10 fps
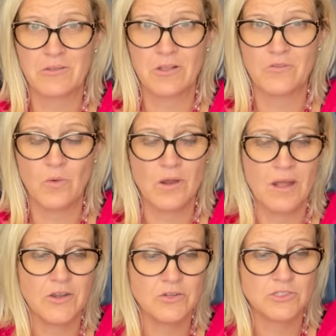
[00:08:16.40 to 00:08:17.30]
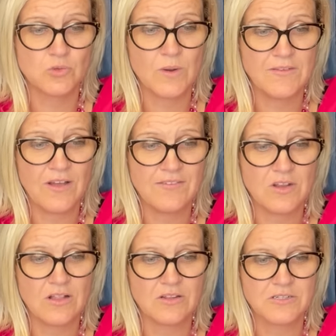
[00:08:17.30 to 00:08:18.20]
look for,
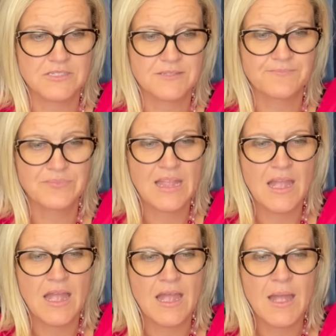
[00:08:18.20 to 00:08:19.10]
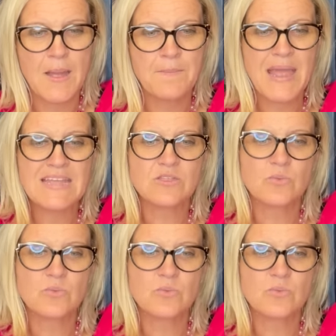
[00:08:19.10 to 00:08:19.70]
$125. Paid